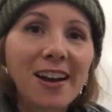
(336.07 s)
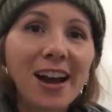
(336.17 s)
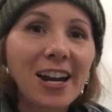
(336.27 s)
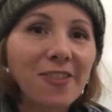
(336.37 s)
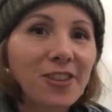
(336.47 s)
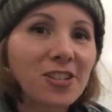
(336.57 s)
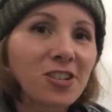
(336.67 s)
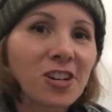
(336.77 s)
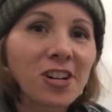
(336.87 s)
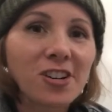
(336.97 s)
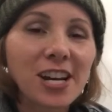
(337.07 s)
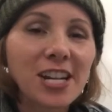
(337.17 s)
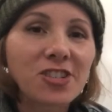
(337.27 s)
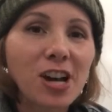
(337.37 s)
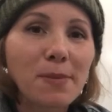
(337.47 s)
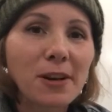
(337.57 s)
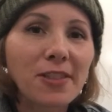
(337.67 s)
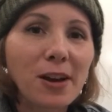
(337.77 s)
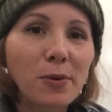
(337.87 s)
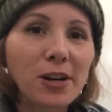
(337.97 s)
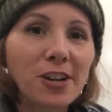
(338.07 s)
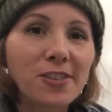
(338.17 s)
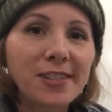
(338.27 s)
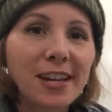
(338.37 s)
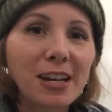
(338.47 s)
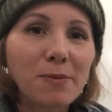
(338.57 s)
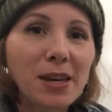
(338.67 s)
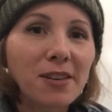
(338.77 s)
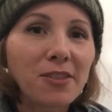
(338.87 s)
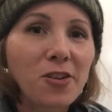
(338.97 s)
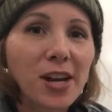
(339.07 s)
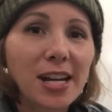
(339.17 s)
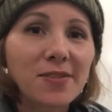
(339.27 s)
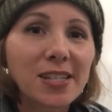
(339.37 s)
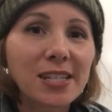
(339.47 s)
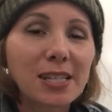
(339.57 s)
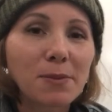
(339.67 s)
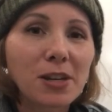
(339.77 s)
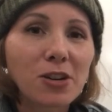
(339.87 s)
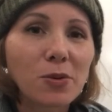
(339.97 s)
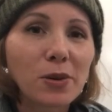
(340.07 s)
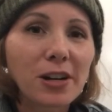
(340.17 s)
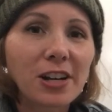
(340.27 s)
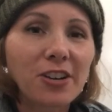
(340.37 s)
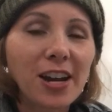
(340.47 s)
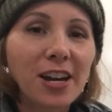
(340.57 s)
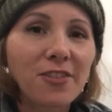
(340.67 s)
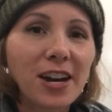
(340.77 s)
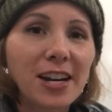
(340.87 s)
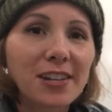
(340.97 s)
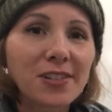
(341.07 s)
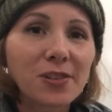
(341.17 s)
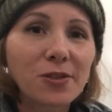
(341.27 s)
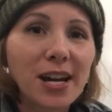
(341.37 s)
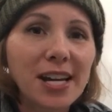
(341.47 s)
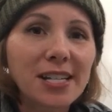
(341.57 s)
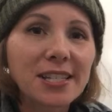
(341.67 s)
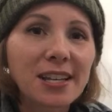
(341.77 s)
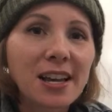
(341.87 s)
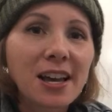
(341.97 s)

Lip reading: Heidi Fisher, great job on that work you're sending me. Logan, I've seen some of your work and your handwriting is so nice.